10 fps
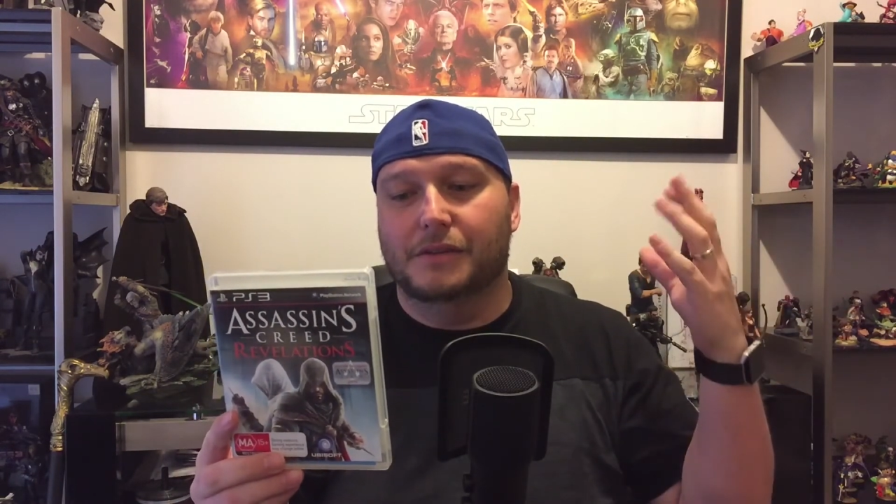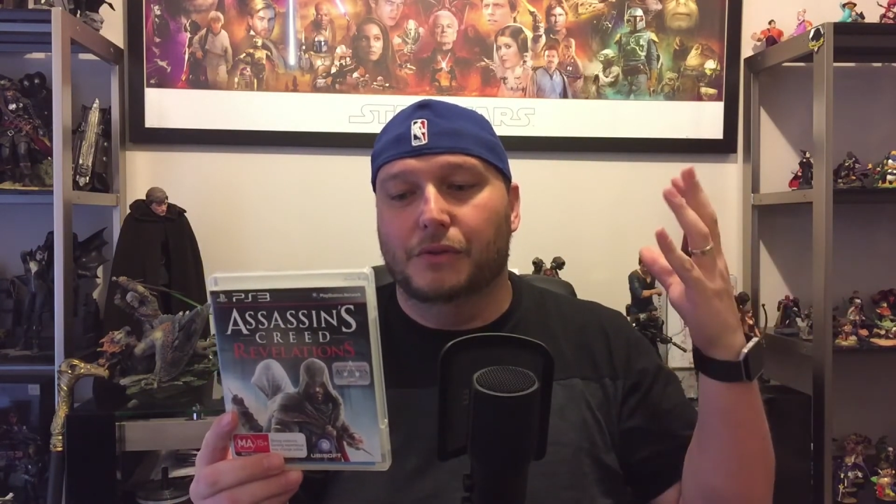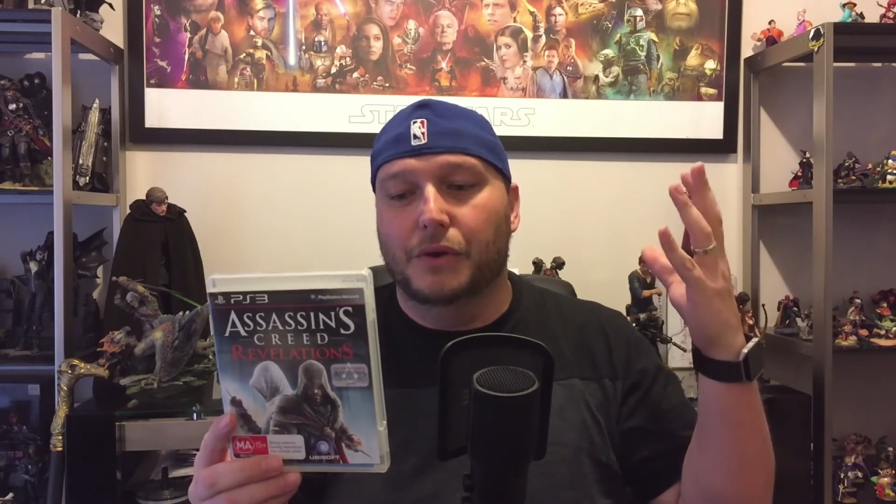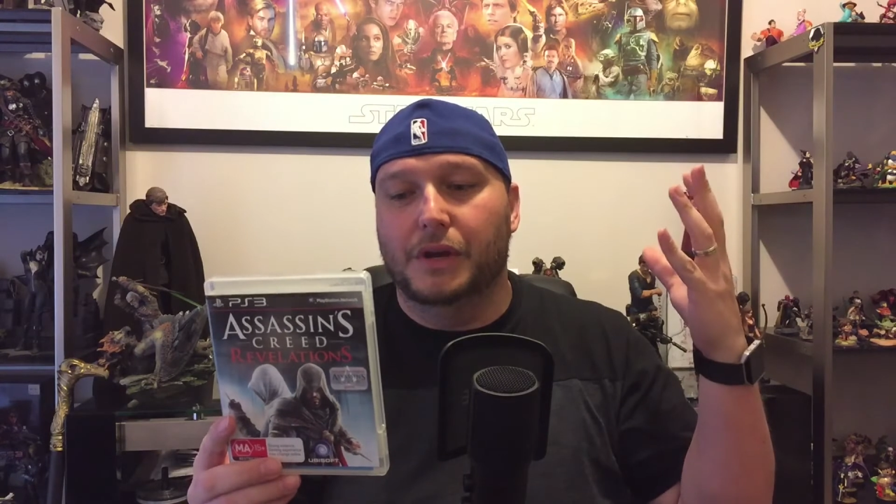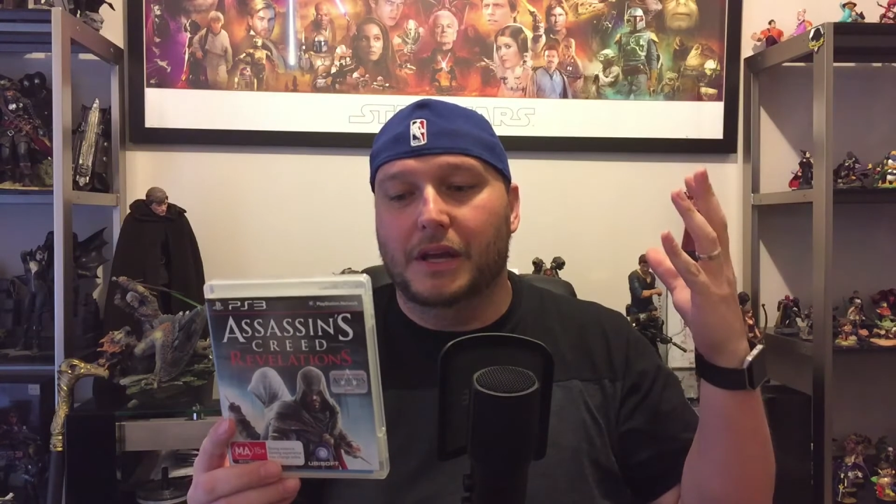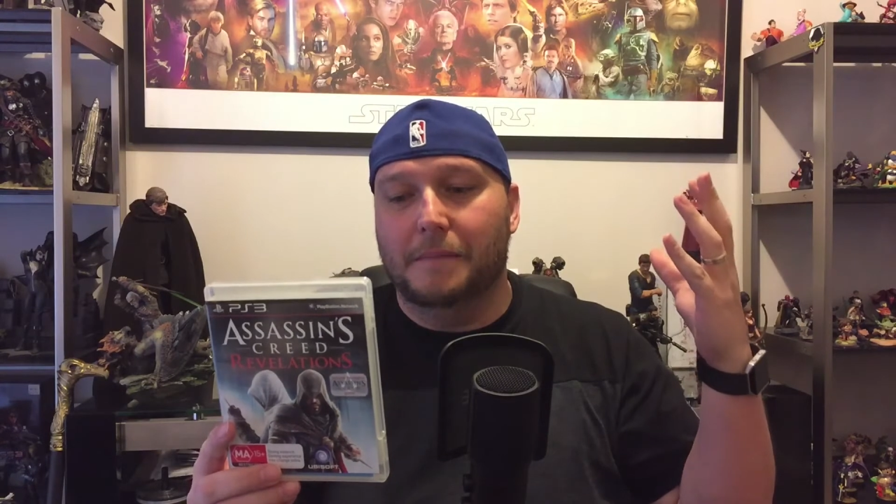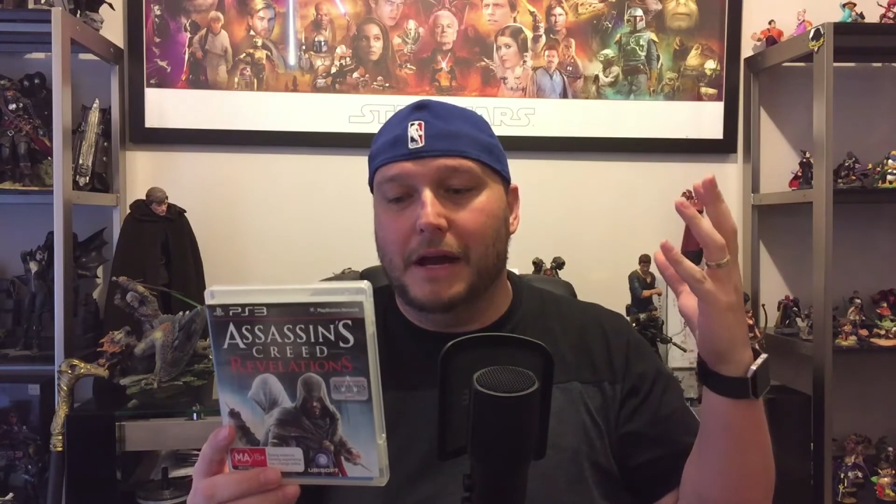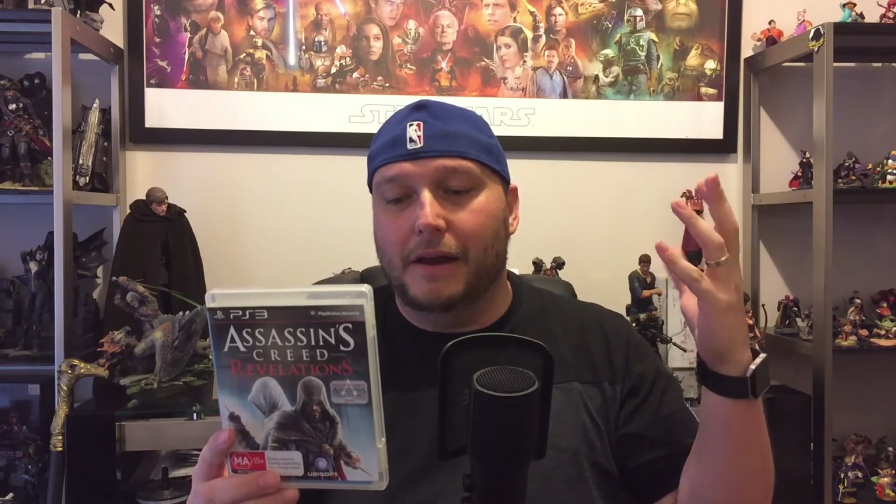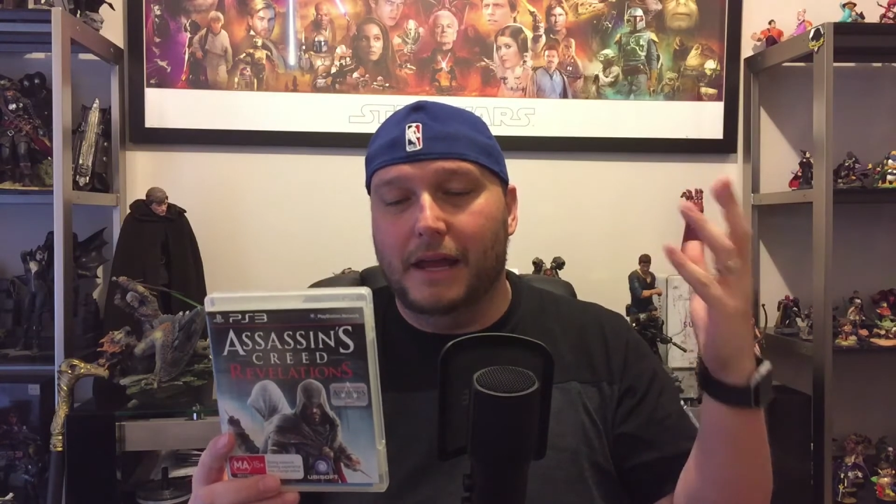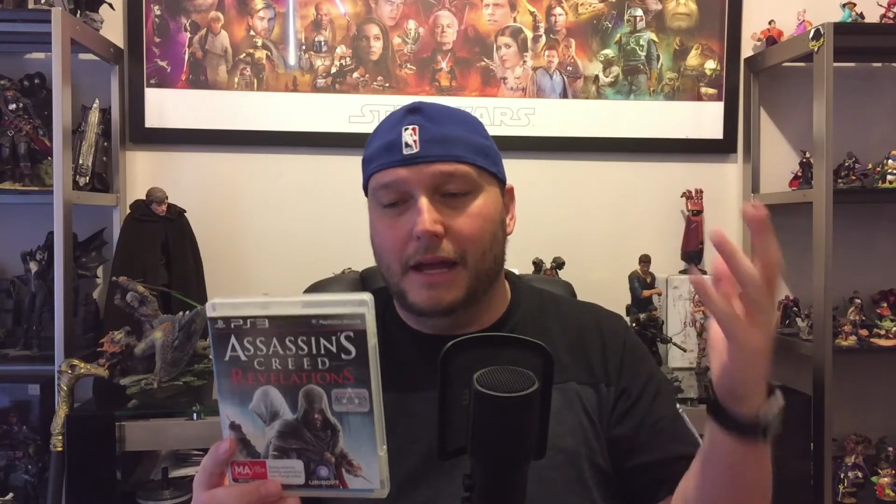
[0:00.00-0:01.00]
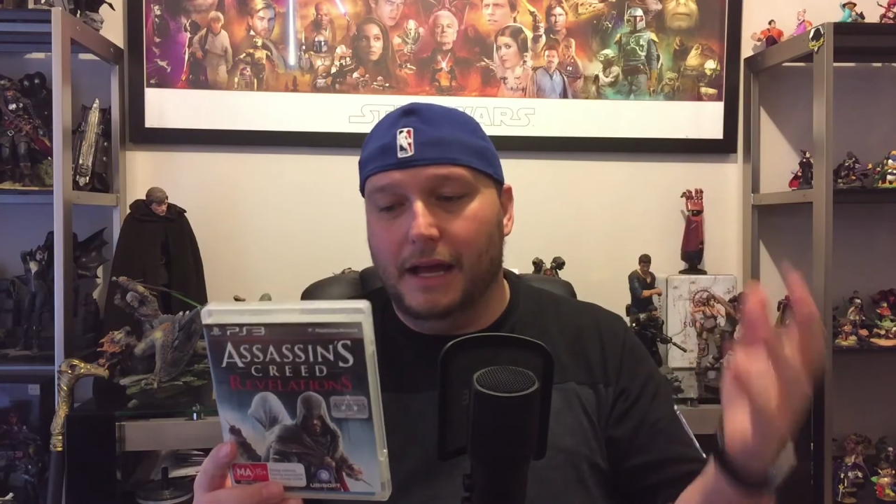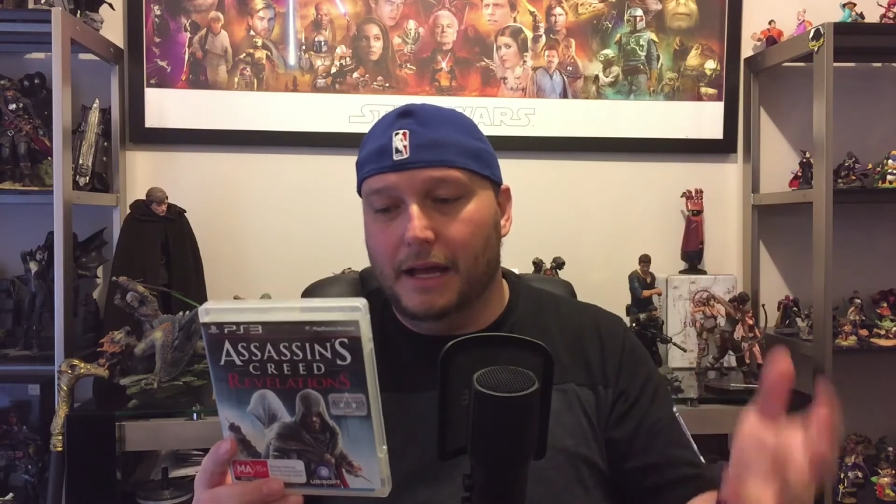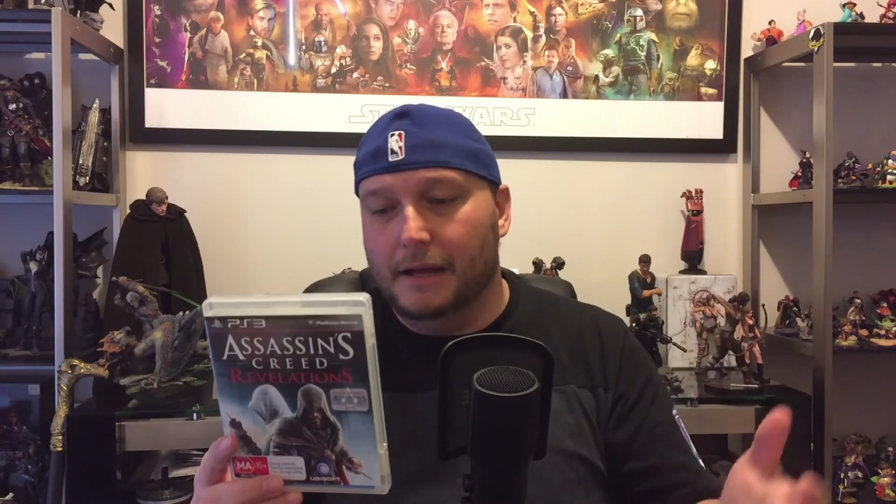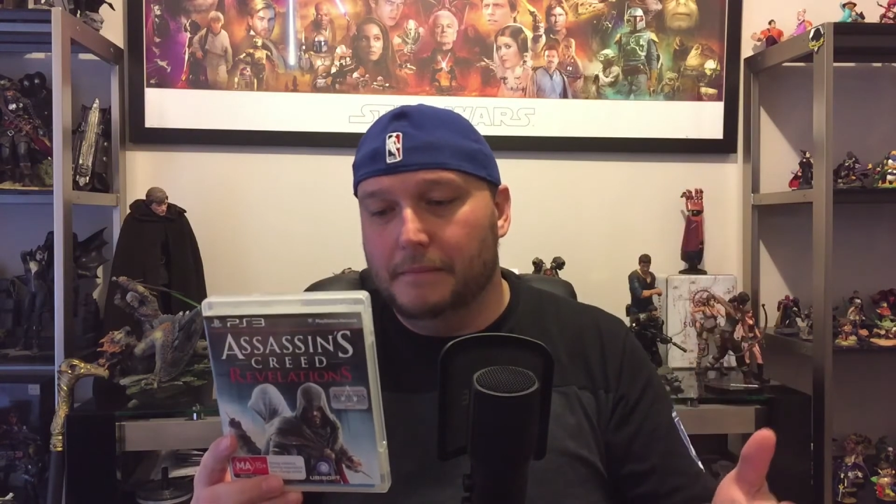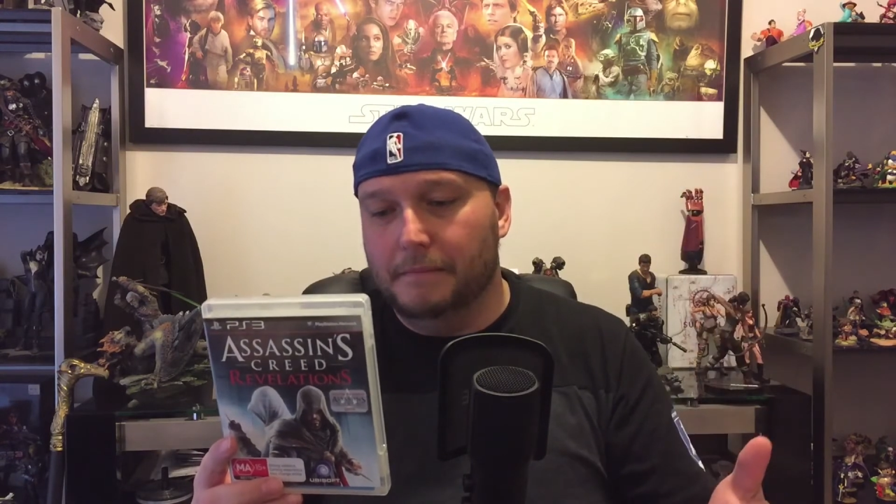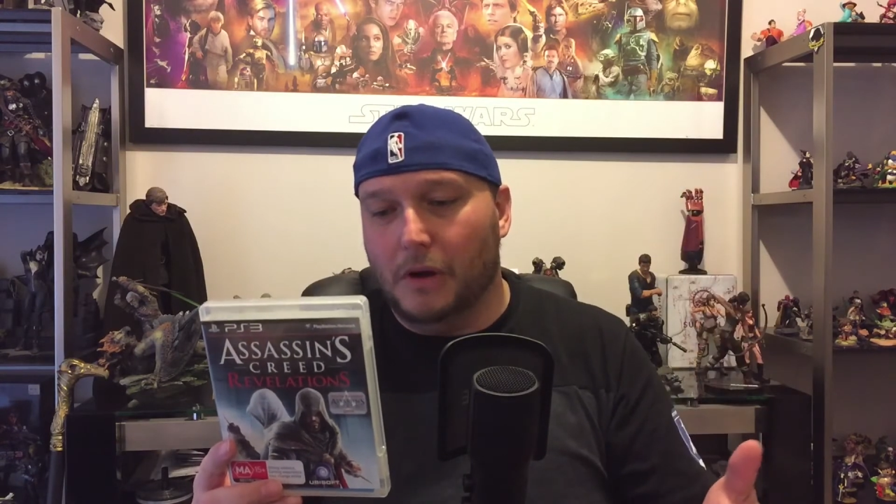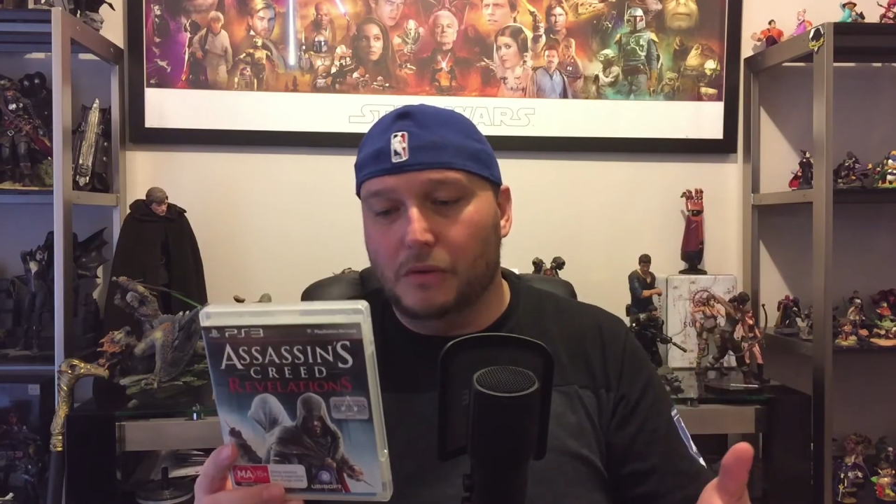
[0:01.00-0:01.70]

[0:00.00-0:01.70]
and learning about um,